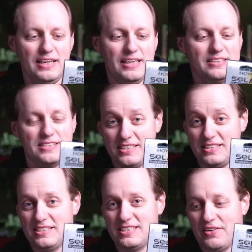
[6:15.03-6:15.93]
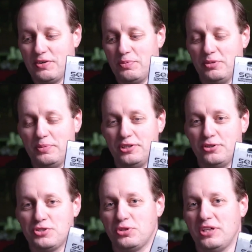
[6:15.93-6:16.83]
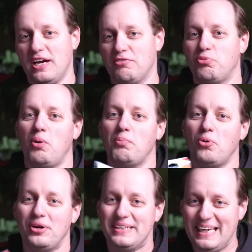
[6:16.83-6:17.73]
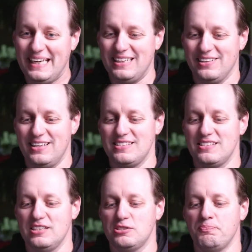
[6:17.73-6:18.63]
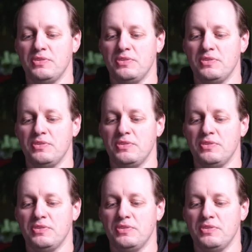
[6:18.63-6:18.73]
and the 67 millimeters for the f1.8 lenses.